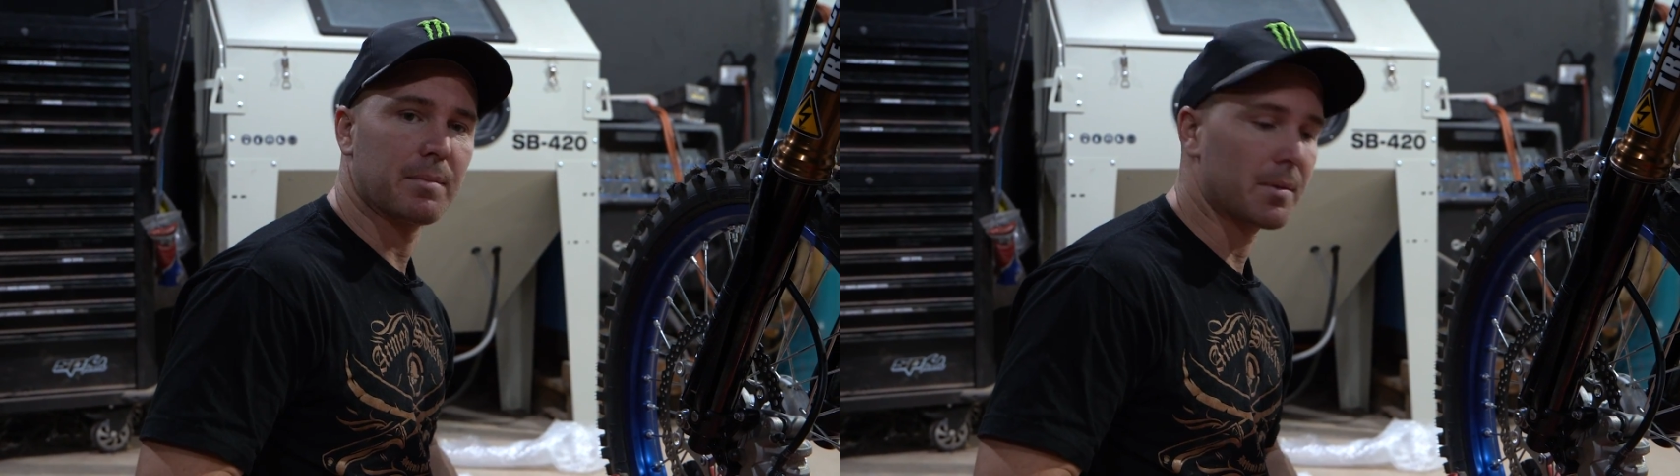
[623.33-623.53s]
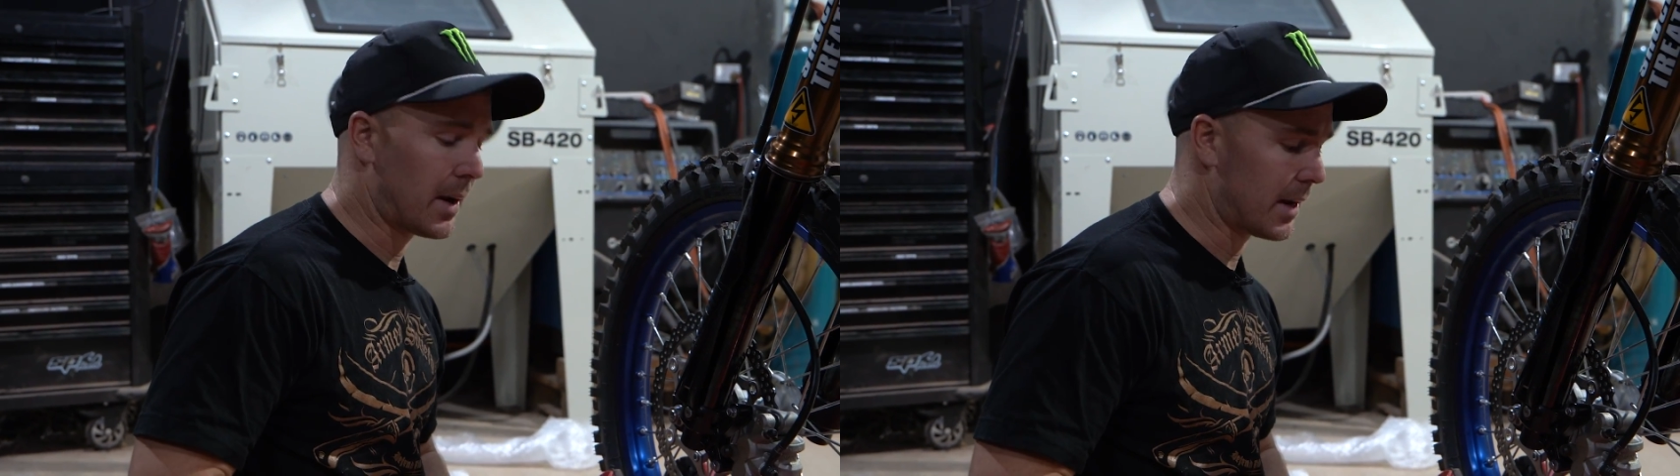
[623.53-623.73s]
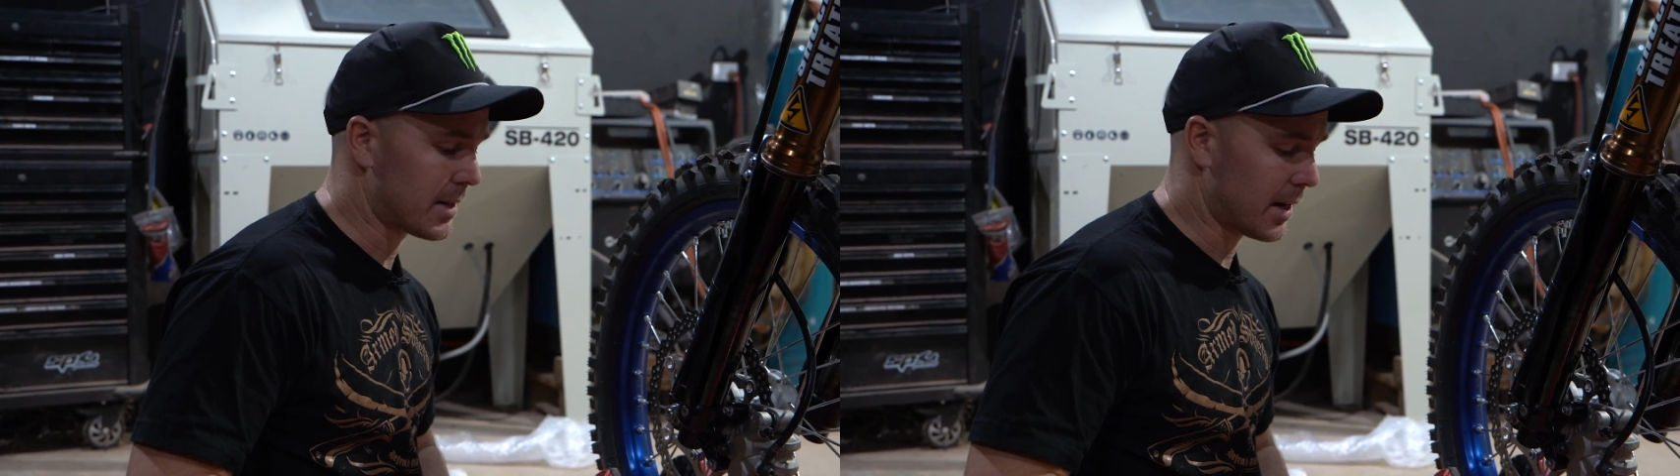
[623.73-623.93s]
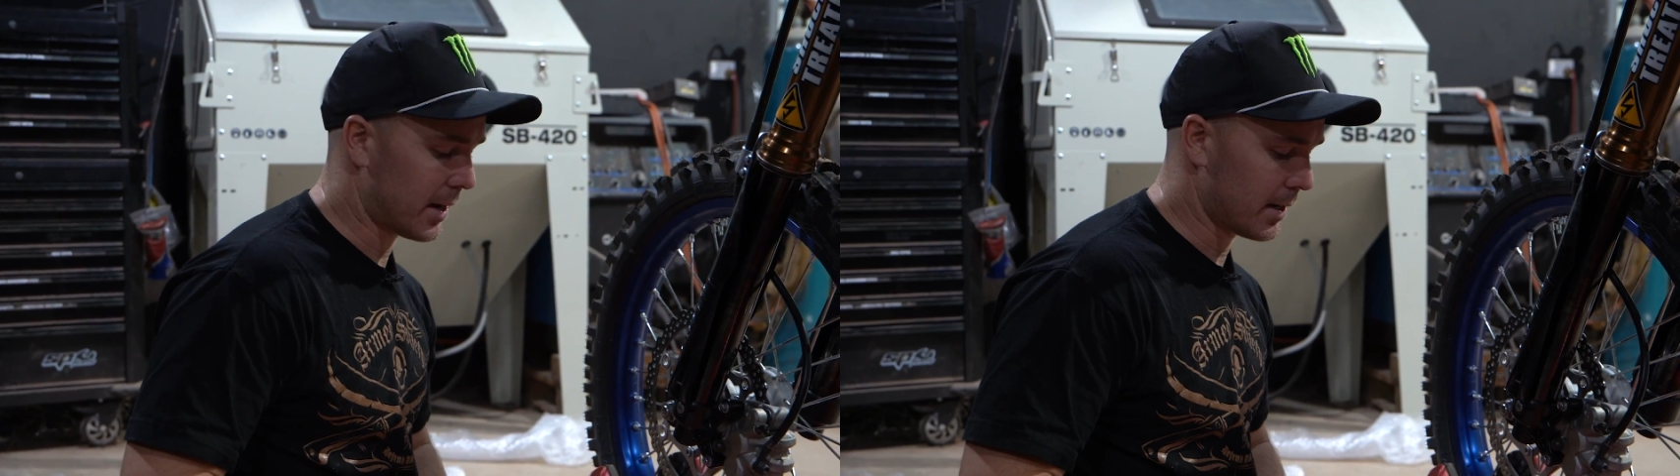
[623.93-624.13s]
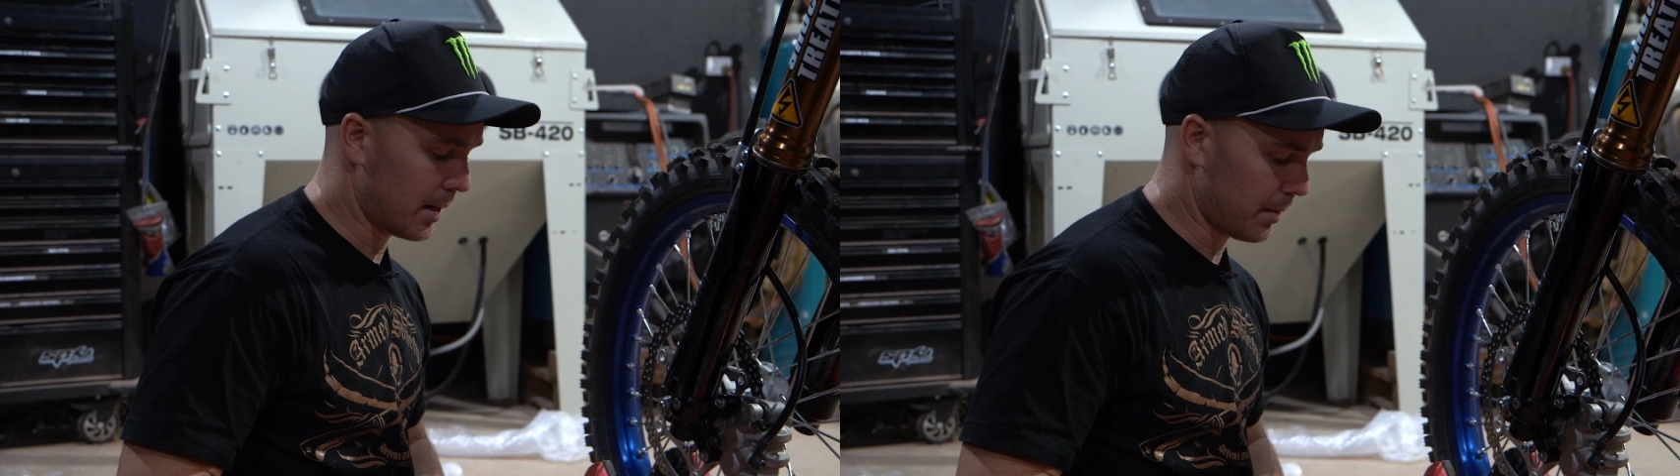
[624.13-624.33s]
The pads get
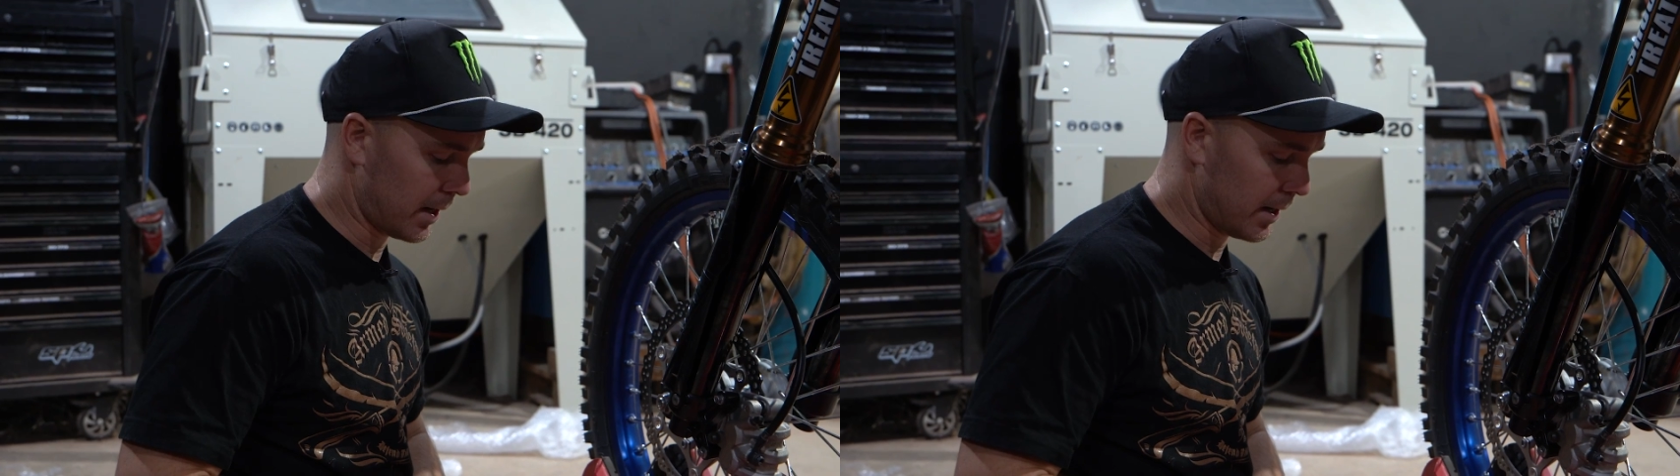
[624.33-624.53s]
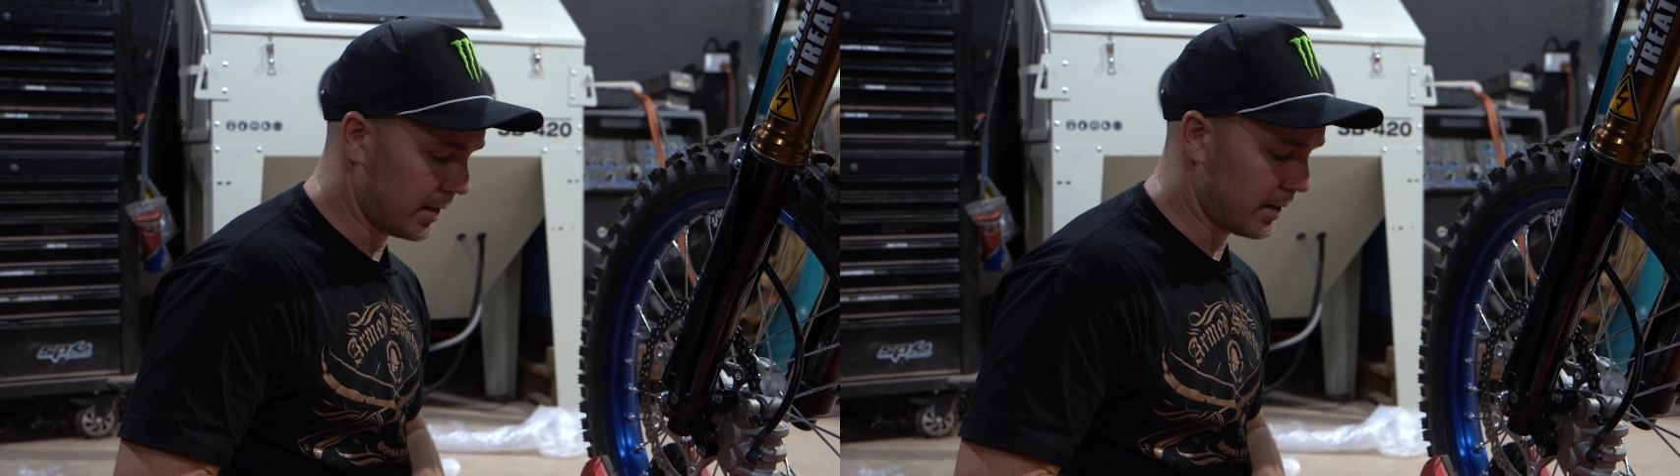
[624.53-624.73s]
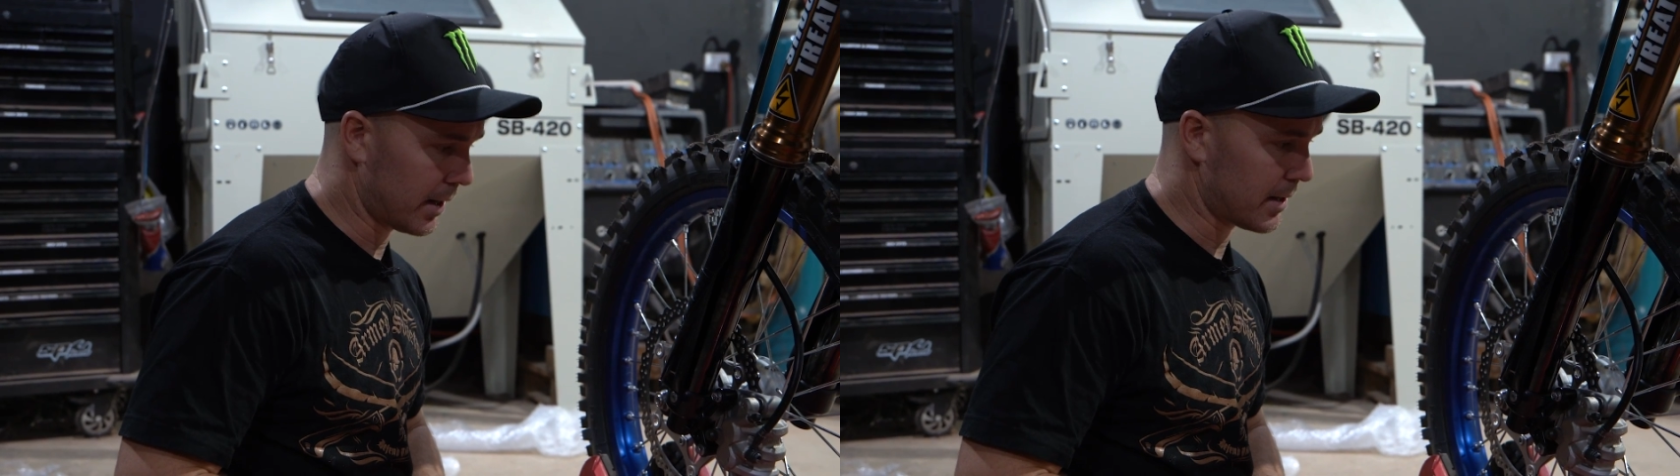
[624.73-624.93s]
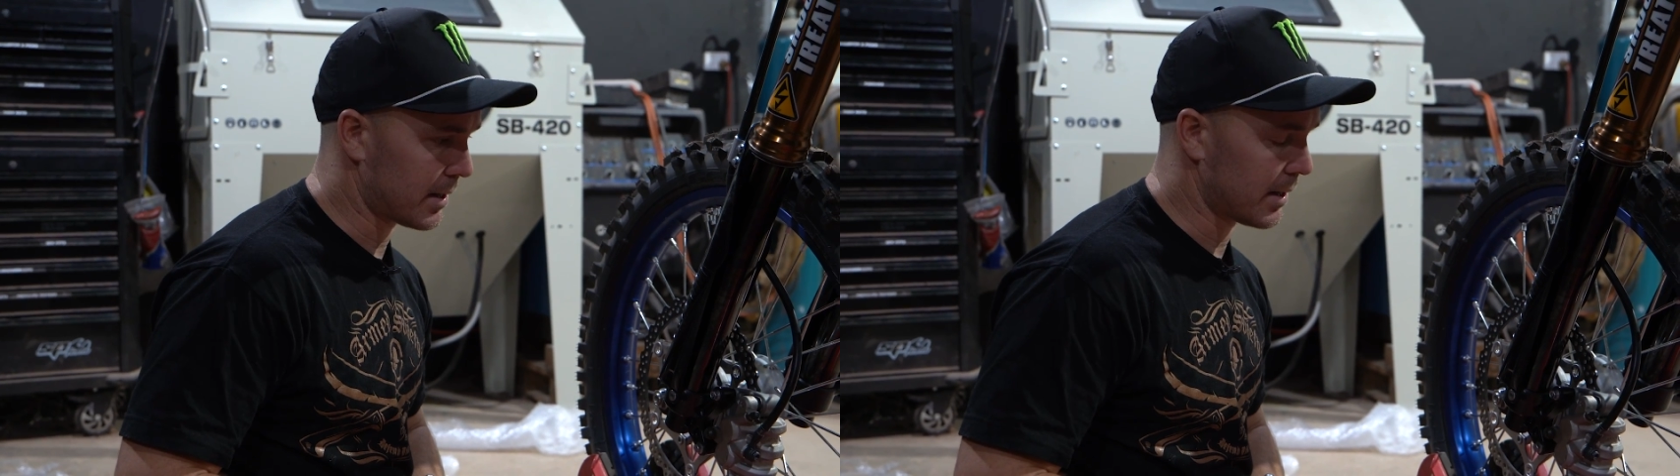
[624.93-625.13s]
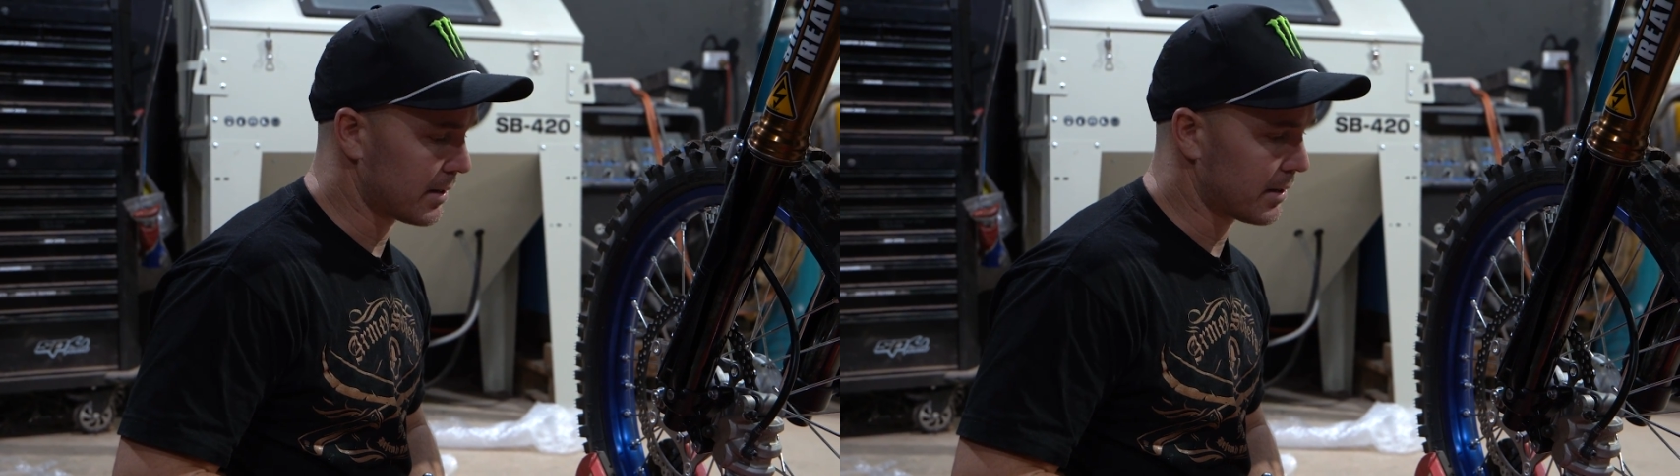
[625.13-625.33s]
contaminated and that's it.